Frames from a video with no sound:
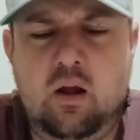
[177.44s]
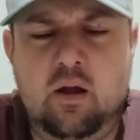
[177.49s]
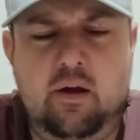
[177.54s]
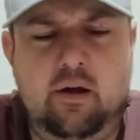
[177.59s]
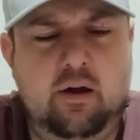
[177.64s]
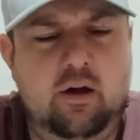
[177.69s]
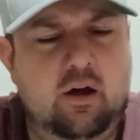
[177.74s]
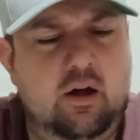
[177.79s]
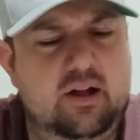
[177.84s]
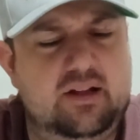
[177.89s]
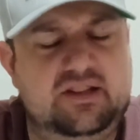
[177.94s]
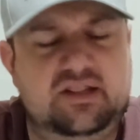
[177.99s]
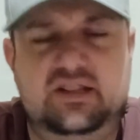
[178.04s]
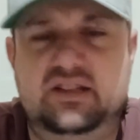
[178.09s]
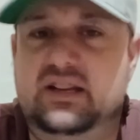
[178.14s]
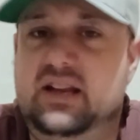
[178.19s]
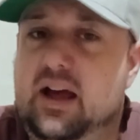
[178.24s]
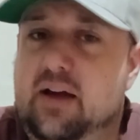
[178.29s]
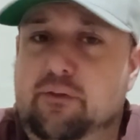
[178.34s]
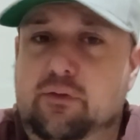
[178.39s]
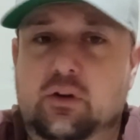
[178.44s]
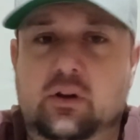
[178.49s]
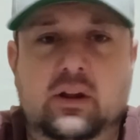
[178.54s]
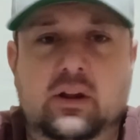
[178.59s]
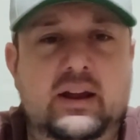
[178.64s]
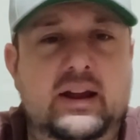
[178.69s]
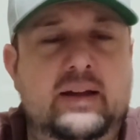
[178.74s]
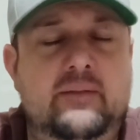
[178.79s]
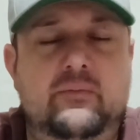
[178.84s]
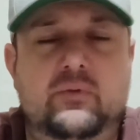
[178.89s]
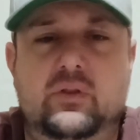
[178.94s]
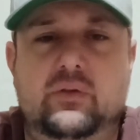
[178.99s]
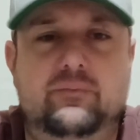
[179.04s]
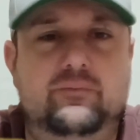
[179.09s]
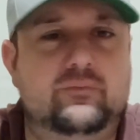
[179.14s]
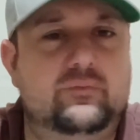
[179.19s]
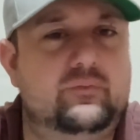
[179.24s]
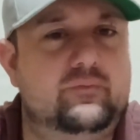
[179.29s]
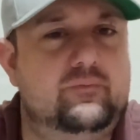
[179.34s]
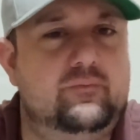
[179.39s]
It's definitely,
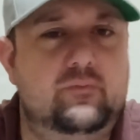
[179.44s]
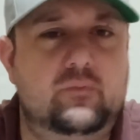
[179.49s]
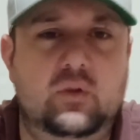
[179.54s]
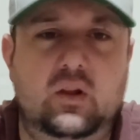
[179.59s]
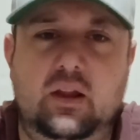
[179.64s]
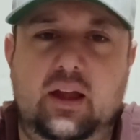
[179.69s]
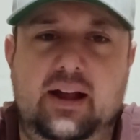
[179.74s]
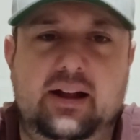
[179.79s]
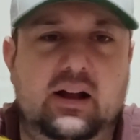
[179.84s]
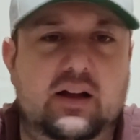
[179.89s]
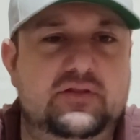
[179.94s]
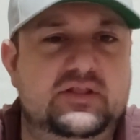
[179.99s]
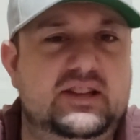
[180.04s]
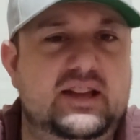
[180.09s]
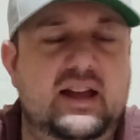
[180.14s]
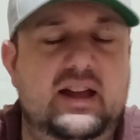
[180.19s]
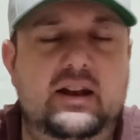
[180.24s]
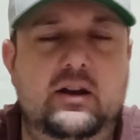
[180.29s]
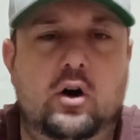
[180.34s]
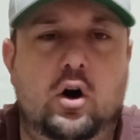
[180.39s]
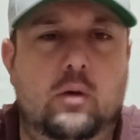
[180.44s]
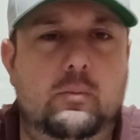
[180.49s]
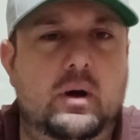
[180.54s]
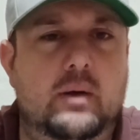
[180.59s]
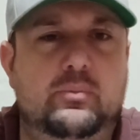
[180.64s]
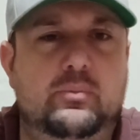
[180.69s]
like I've said in all my